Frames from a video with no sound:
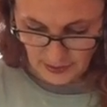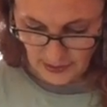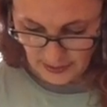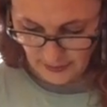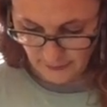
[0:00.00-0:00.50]

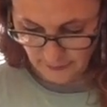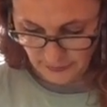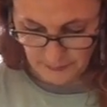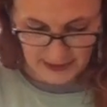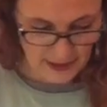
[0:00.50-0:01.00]
Again,
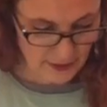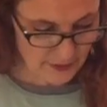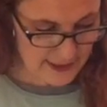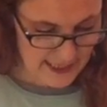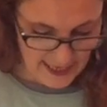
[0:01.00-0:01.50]
from here
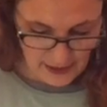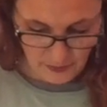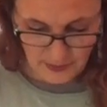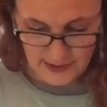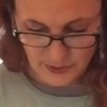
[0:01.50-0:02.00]

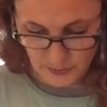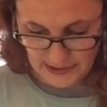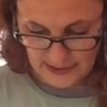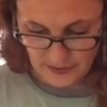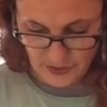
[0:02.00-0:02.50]
down is
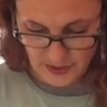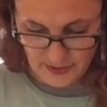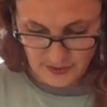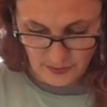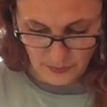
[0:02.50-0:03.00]
20
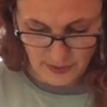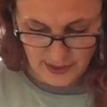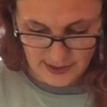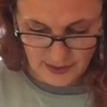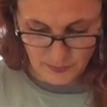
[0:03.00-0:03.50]
inches, so
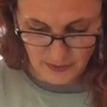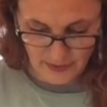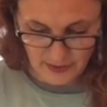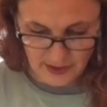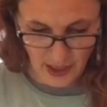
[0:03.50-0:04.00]
this is where
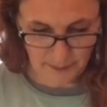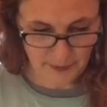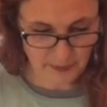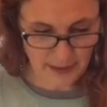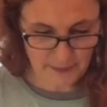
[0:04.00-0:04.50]
the top
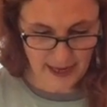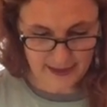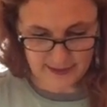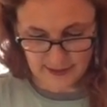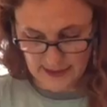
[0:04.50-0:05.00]
of my
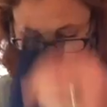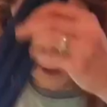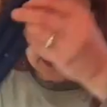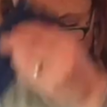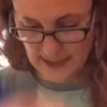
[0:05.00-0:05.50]
mask needs
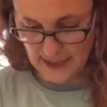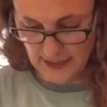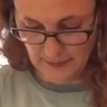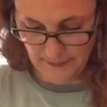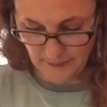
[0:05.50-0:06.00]
to be.